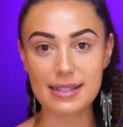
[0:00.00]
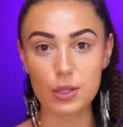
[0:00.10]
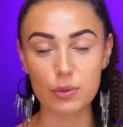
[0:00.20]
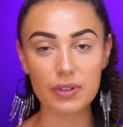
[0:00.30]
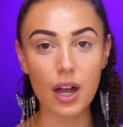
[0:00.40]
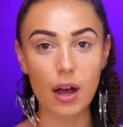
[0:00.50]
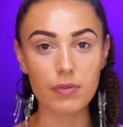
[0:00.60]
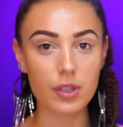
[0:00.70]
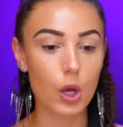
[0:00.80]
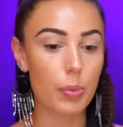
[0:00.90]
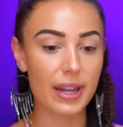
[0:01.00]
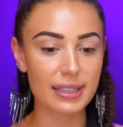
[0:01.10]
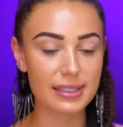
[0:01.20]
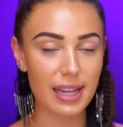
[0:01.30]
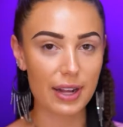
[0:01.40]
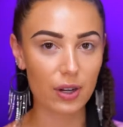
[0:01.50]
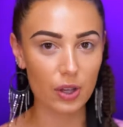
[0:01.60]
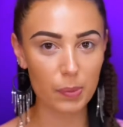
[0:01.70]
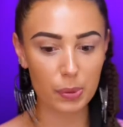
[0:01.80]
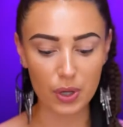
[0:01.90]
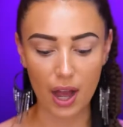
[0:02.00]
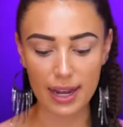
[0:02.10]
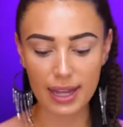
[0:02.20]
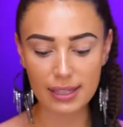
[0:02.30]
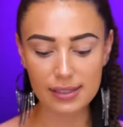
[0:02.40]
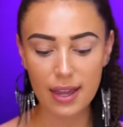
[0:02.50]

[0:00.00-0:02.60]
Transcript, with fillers: silver envelope, and inside are all the products.